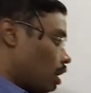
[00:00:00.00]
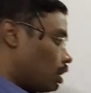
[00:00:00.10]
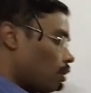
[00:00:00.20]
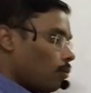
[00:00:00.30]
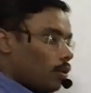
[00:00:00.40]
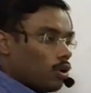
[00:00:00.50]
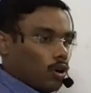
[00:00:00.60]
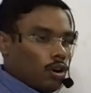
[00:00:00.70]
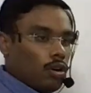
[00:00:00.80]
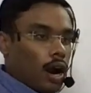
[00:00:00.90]
Now, in
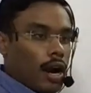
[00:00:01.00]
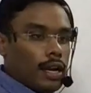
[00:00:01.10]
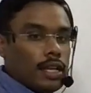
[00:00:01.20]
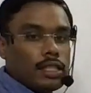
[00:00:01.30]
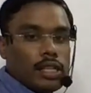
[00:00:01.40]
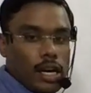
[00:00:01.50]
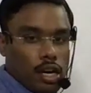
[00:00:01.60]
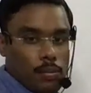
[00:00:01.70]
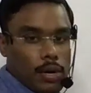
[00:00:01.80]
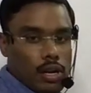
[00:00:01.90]
order to understand
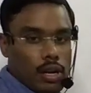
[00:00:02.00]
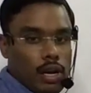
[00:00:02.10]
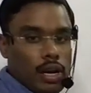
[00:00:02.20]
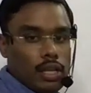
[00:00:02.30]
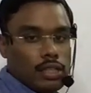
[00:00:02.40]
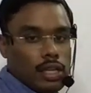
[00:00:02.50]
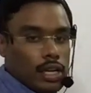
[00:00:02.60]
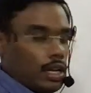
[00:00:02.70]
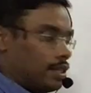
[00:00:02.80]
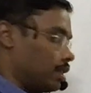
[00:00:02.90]
it better, let us take
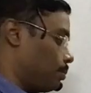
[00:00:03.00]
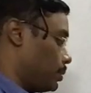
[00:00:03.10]
an example.